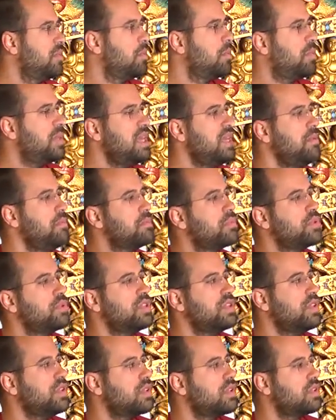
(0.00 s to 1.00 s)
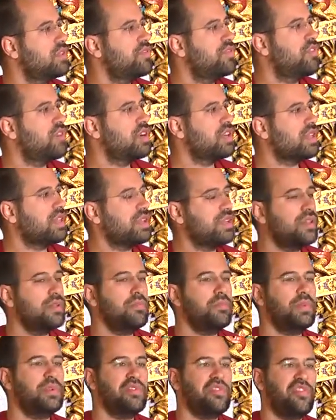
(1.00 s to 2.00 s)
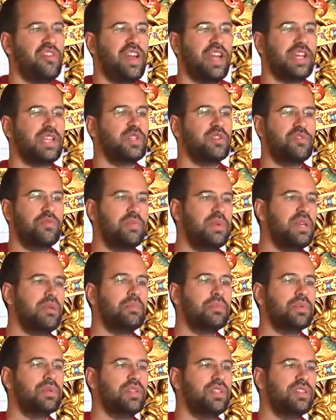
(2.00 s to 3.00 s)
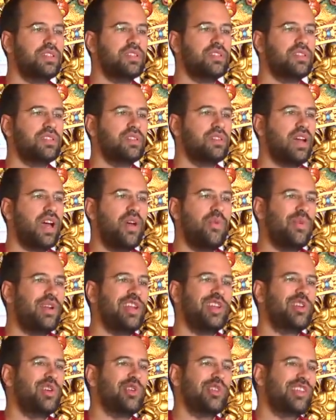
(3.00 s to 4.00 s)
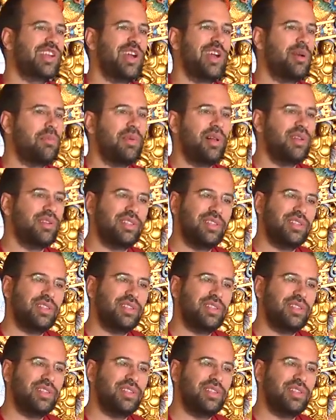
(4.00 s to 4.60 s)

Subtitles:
being Buddhist for the simple fact of being Buddhist, I really don't care about.